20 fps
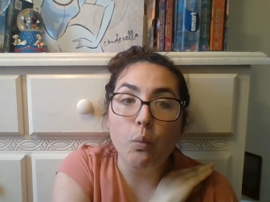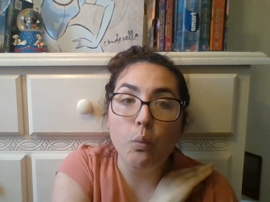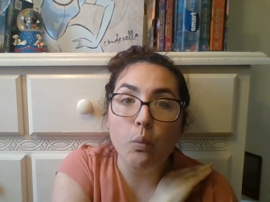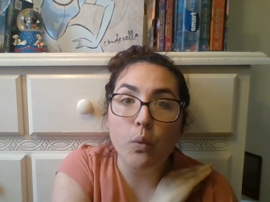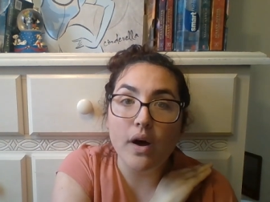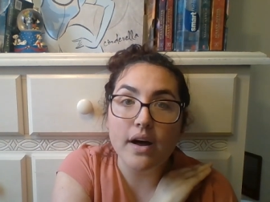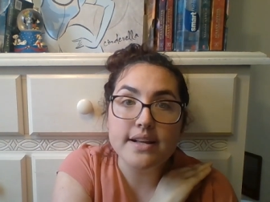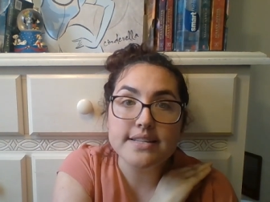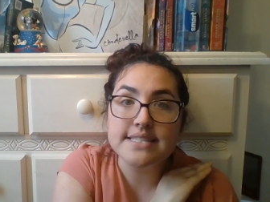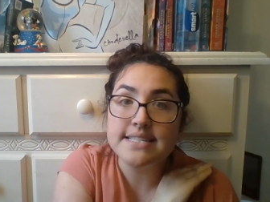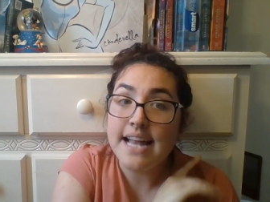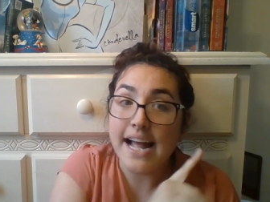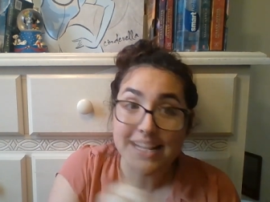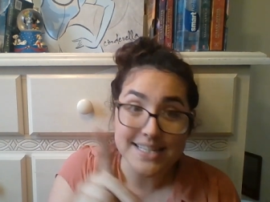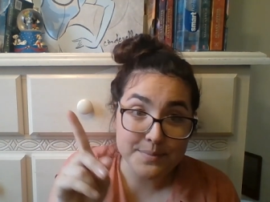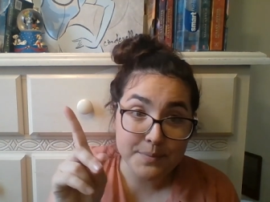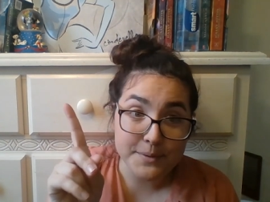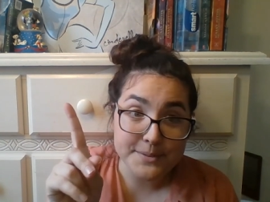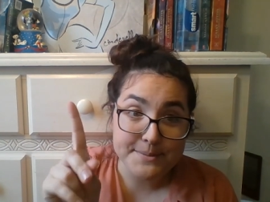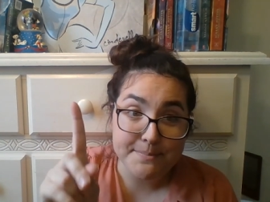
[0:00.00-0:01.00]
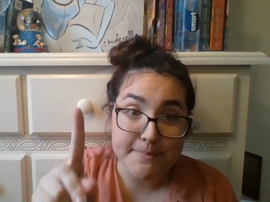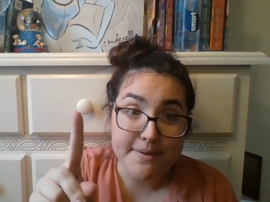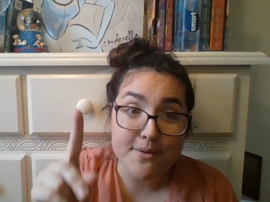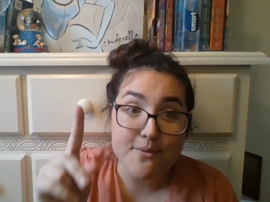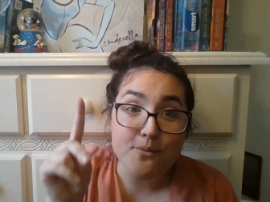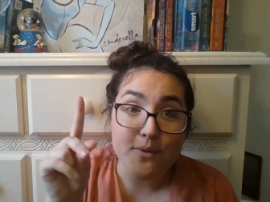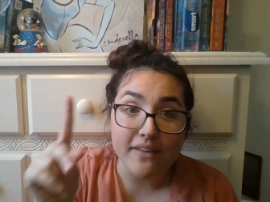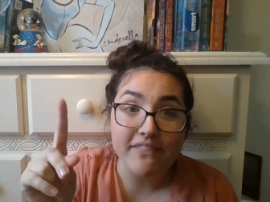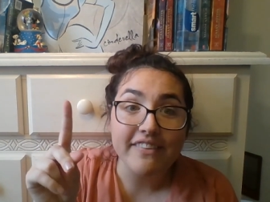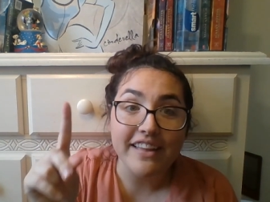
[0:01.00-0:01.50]
was not supposed to be
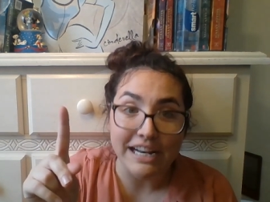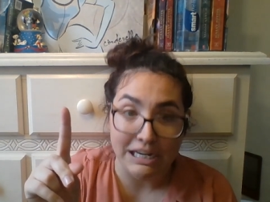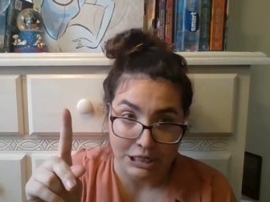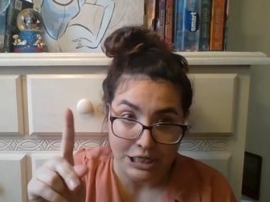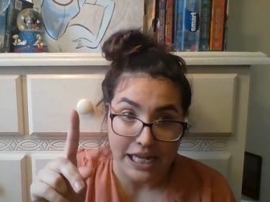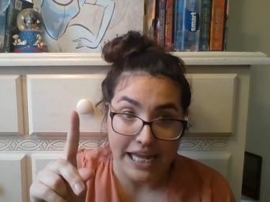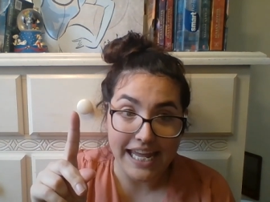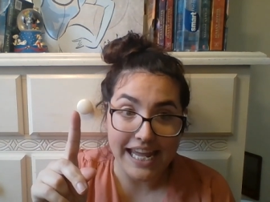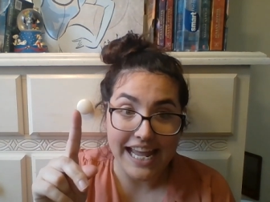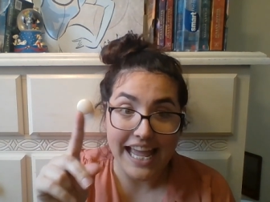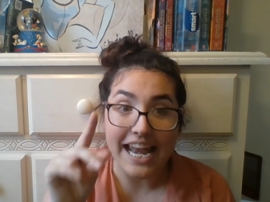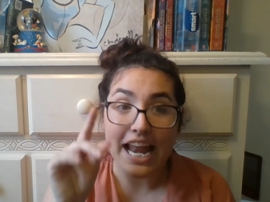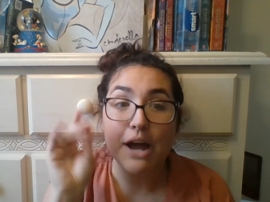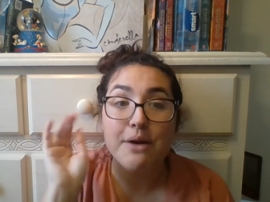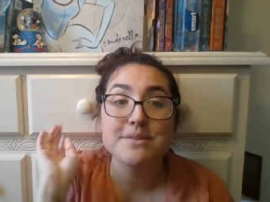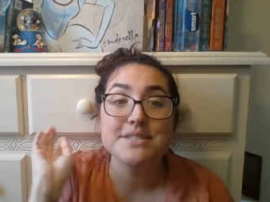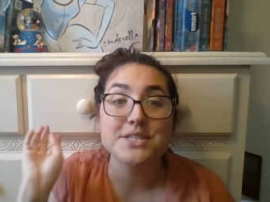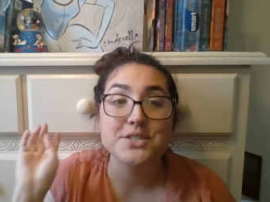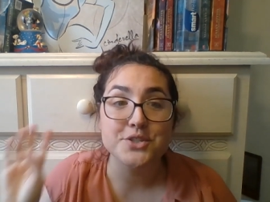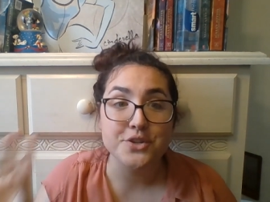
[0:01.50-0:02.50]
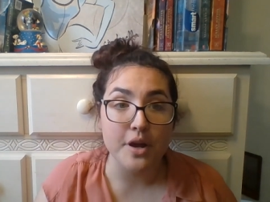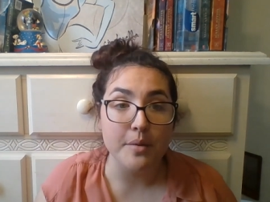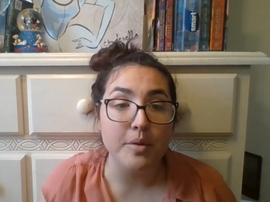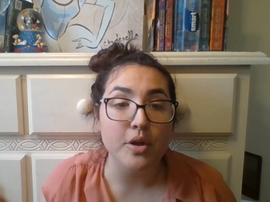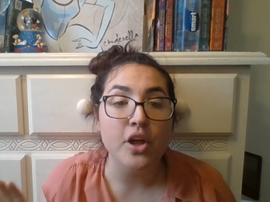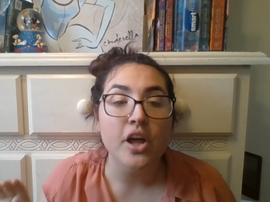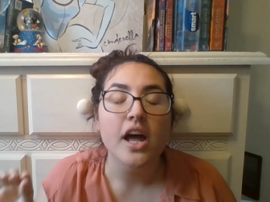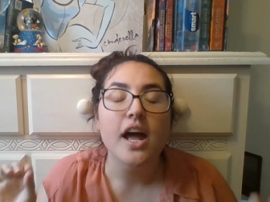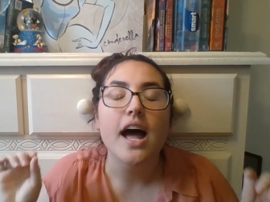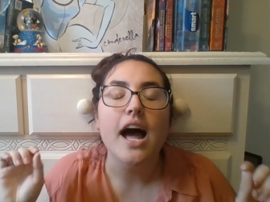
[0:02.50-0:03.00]
1-layer cake and I was in
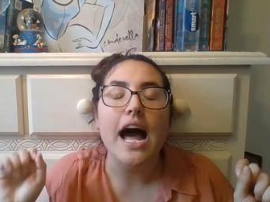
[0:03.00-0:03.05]
trouble.